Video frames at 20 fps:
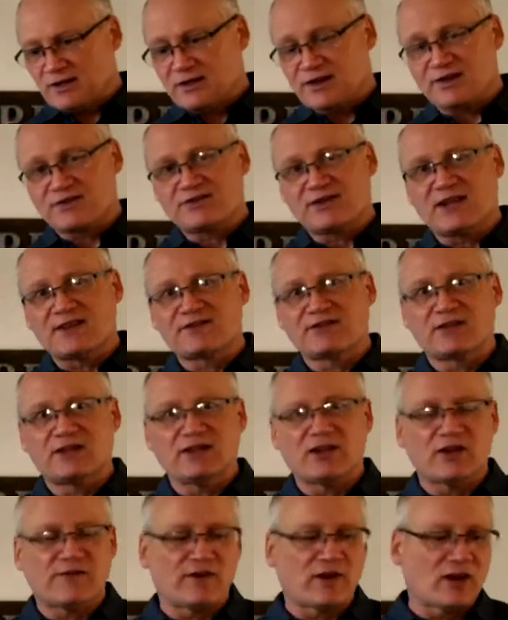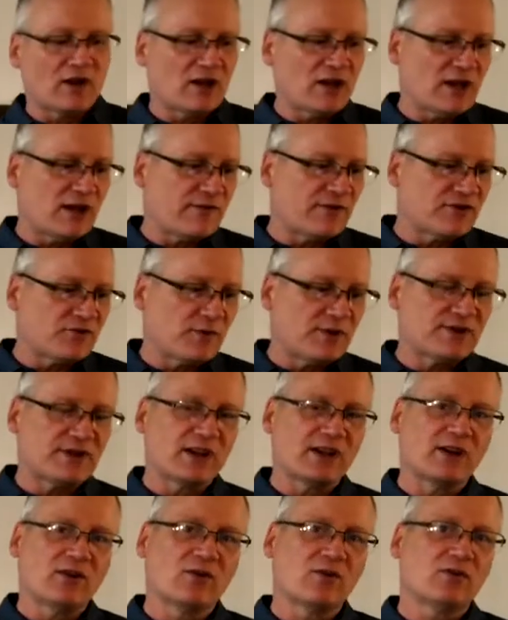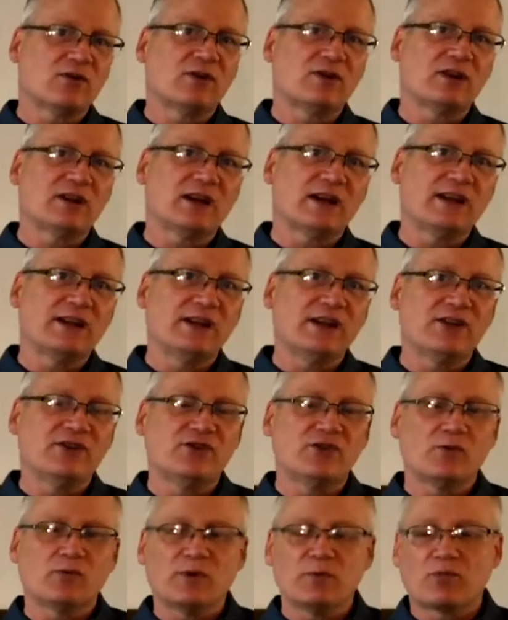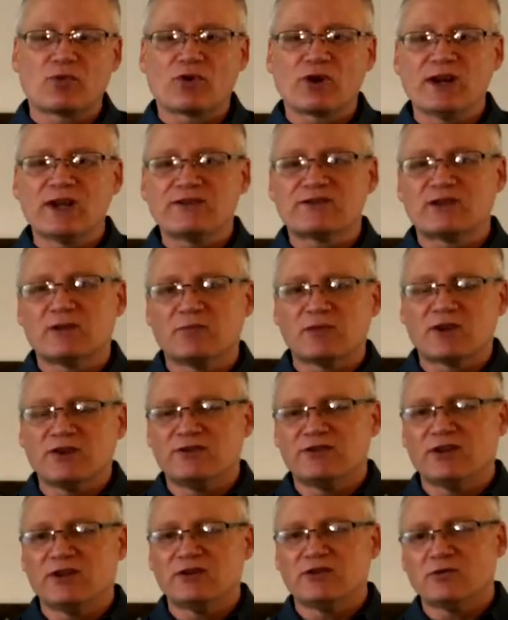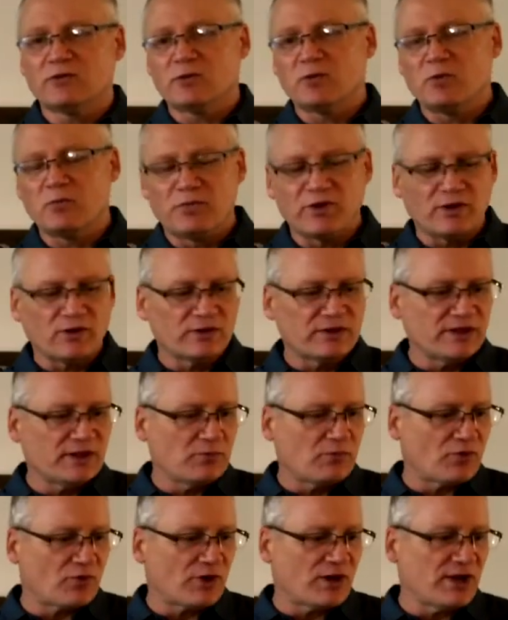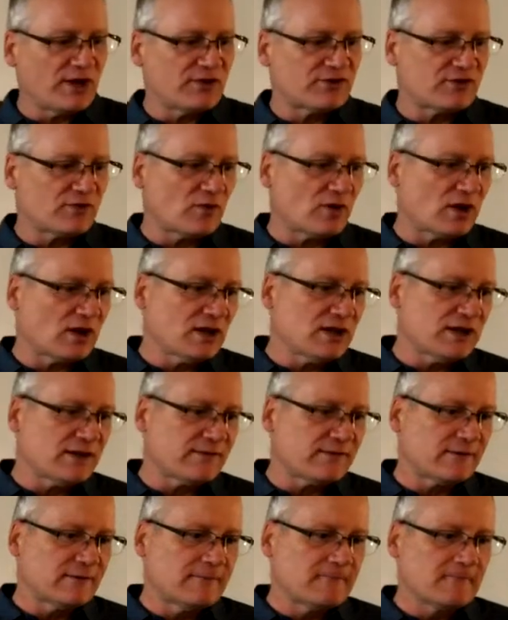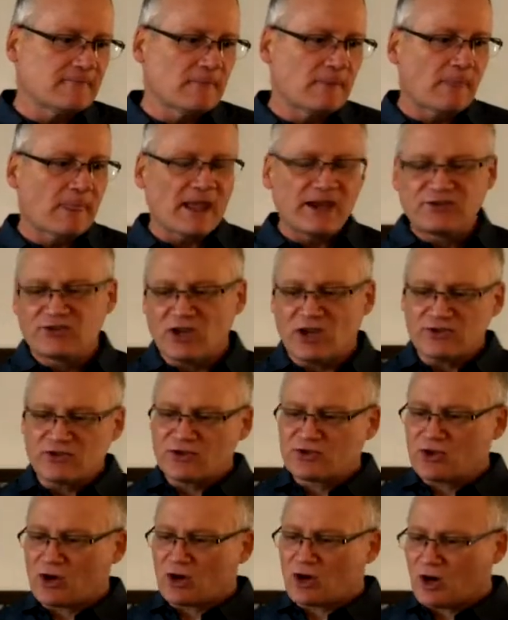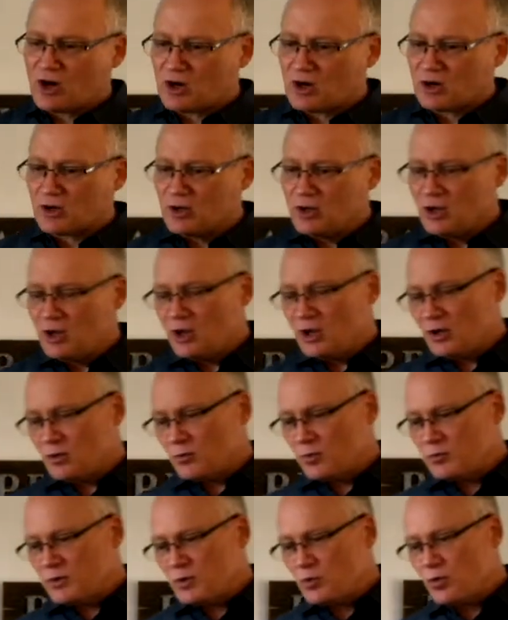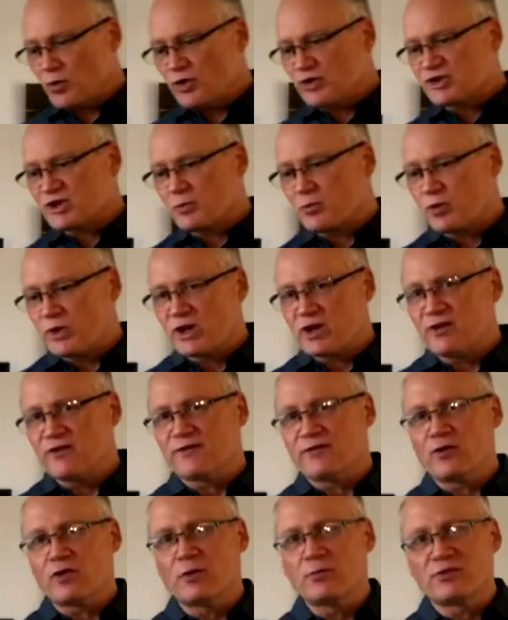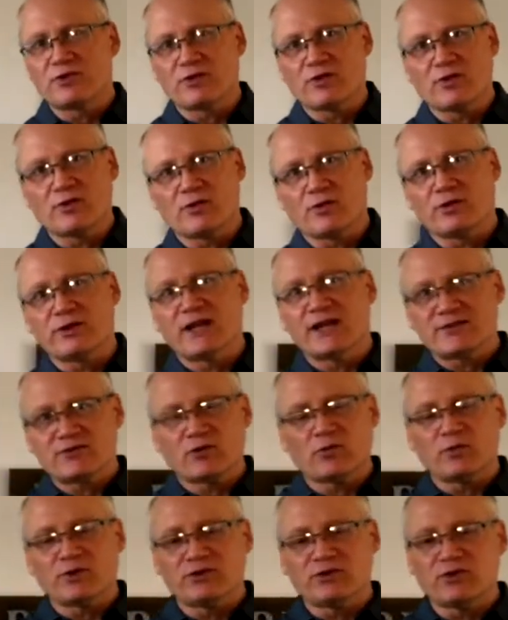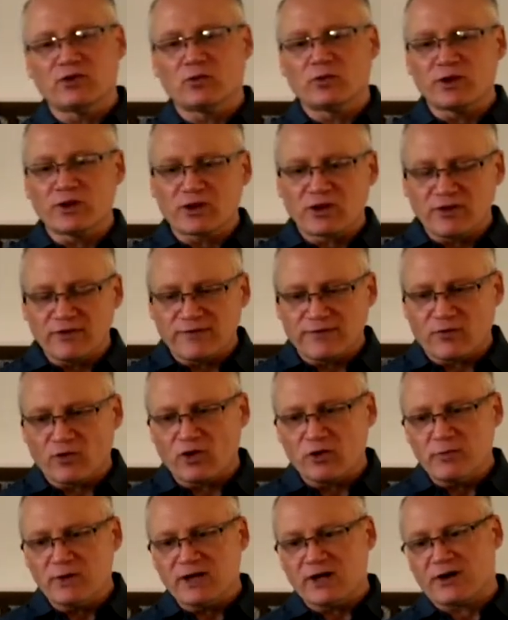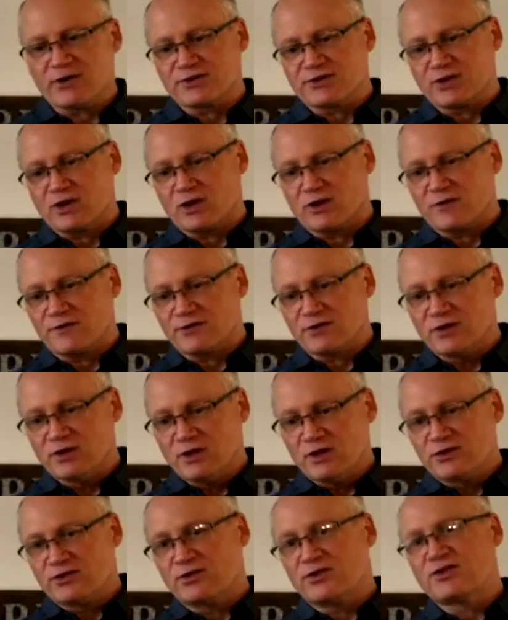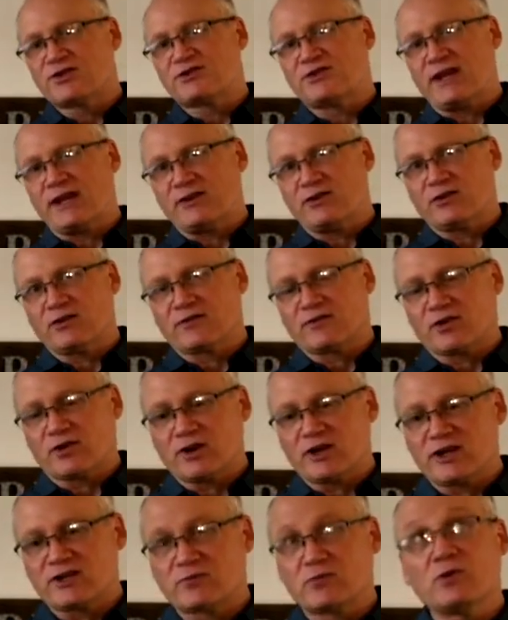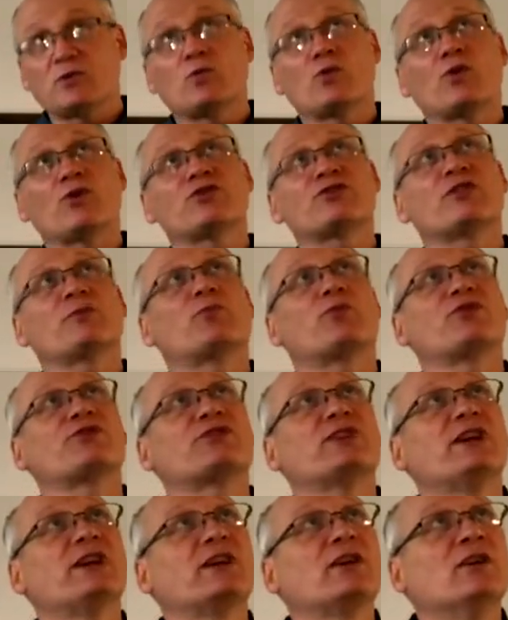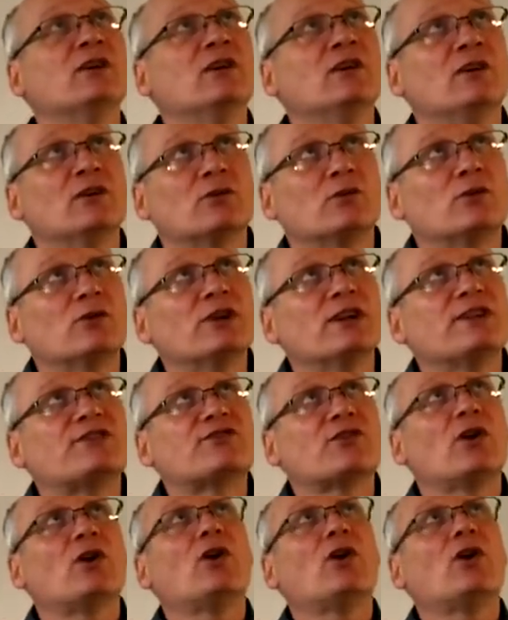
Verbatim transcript: necessity of our life as we say, Lord, I need you. We praise Him continually. We build in praise to our life. It touches our heart when we worship, we conform to the Lord. That's what we do. We are conforming ourselves to the standard of Christ. When we worship, we're saying, Lord, it's